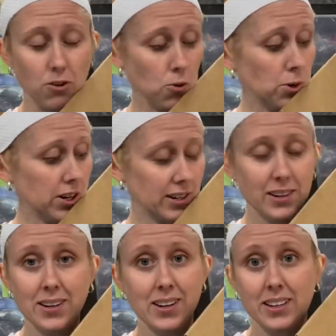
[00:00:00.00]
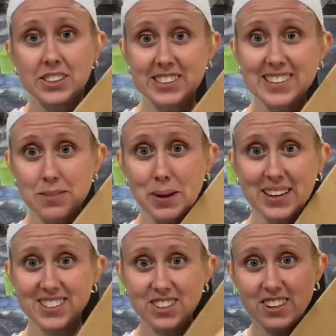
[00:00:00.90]
or just didn't
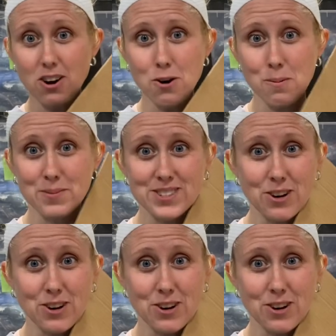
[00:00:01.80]
make it to their home.